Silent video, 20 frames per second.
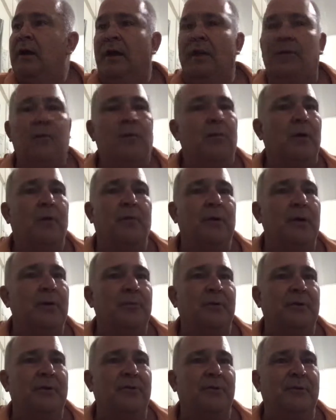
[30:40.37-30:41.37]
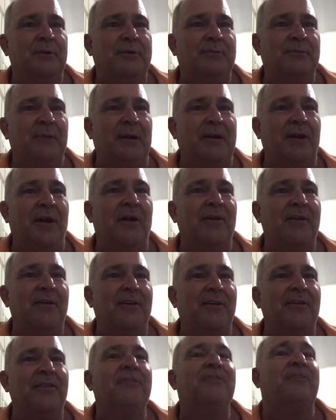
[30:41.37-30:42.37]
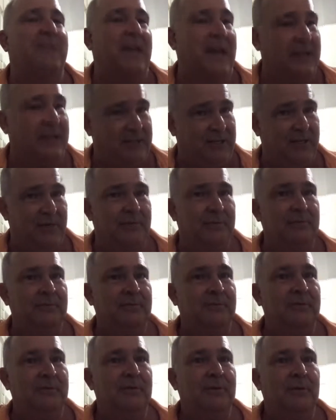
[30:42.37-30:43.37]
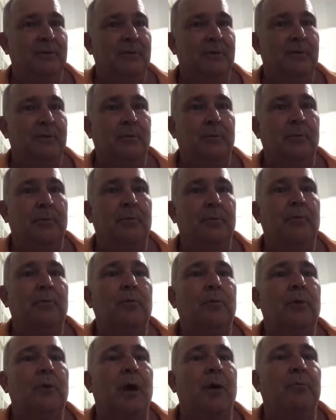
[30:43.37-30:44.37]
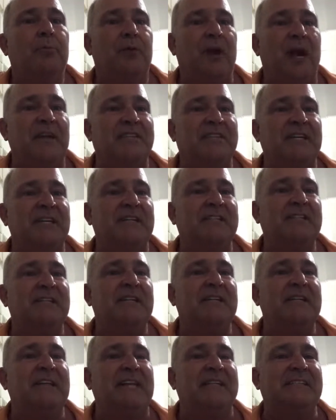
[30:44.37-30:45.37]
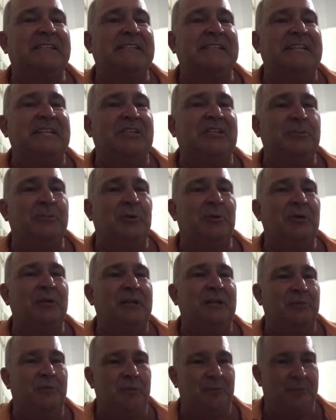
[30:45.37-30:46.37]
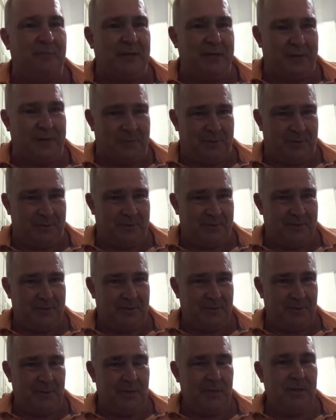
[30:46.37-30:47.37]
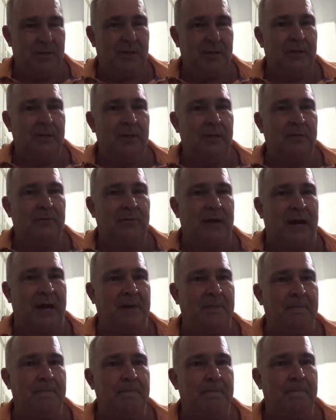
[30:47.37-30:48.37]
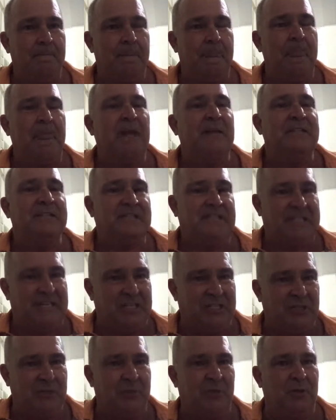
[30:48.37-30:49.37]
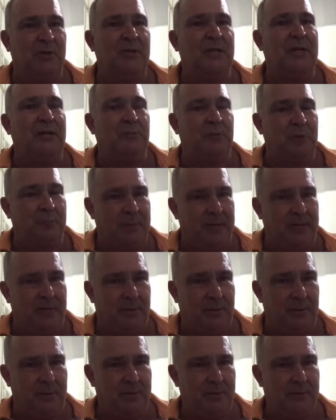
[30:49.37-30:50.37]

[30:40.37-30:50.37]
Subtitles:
What is my... Thank you. A process that's teachable and repeatable, right? Teachable and repeatable.